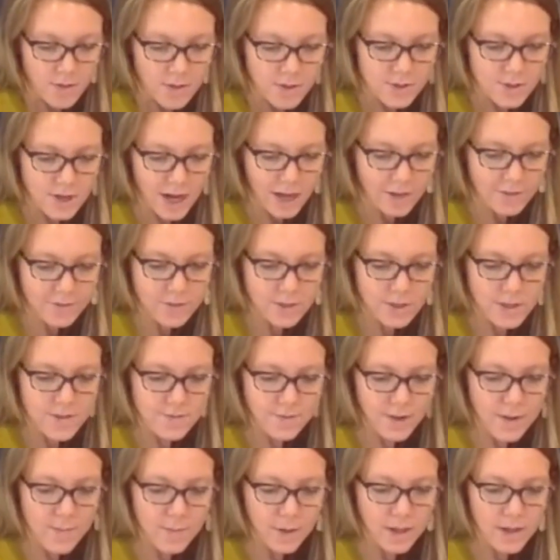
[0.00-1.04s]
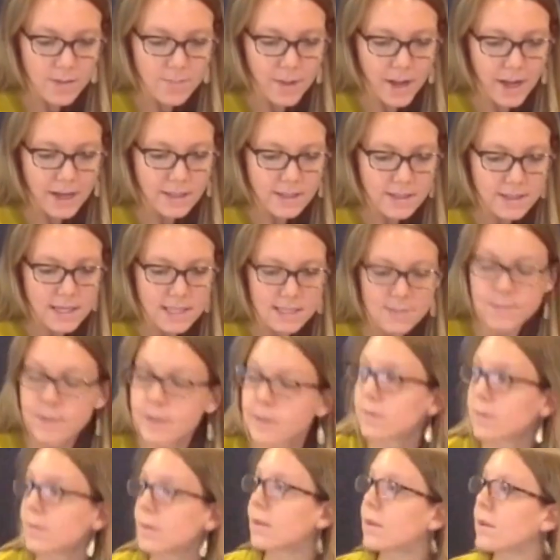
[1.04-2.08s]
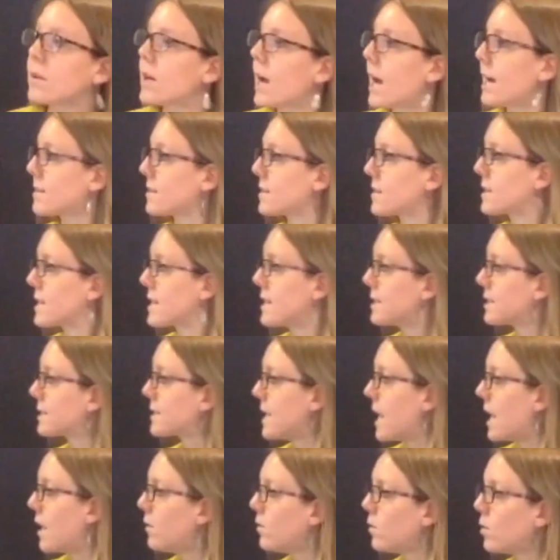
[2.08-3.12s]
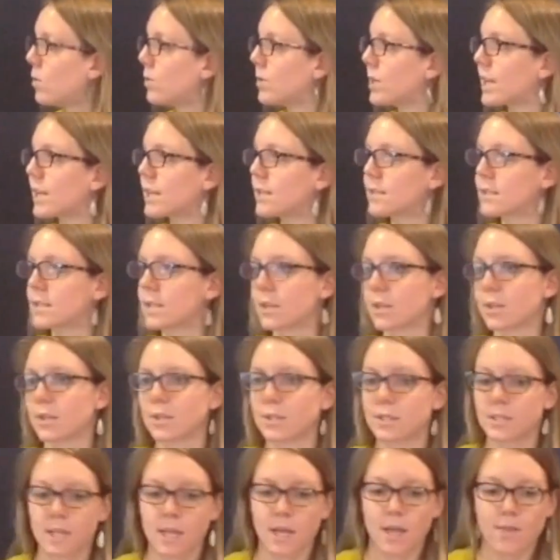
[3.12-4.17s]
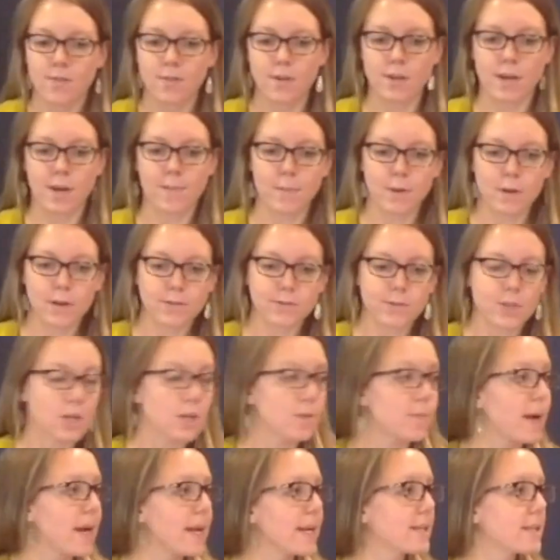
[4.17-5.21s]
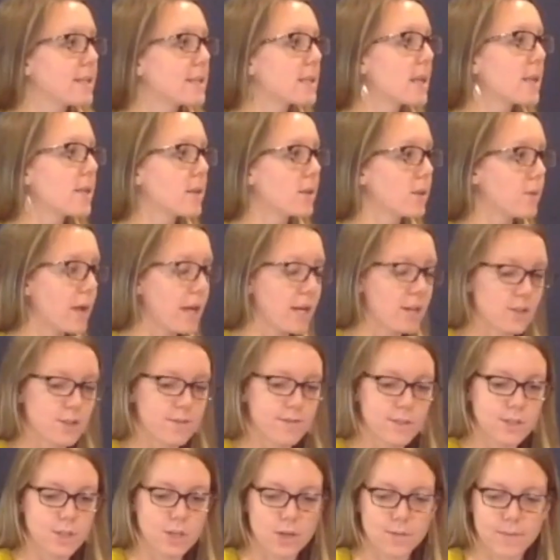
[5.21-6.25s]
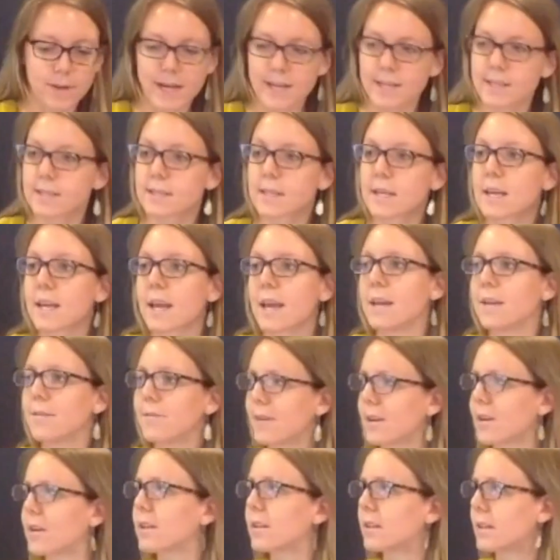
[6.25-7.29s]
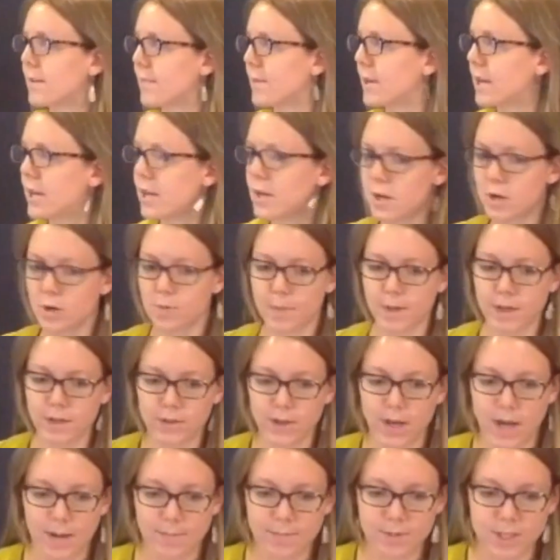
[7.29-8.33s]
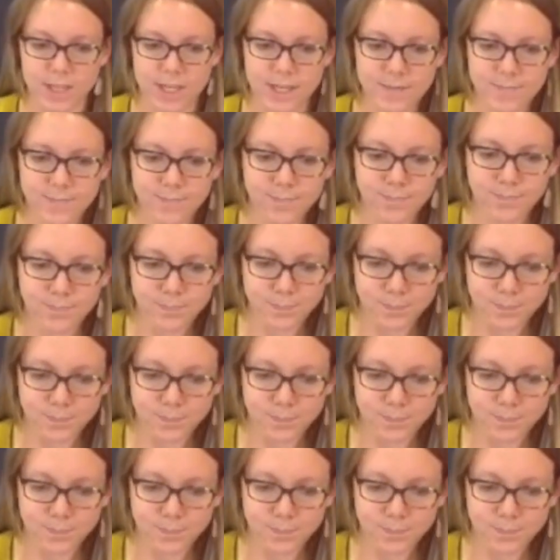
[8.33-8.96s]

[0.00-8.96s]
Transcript: The draft environmental impact assessment, as it stands now, only considers the number of turbines, the location of the turbines, and a very limited no build option.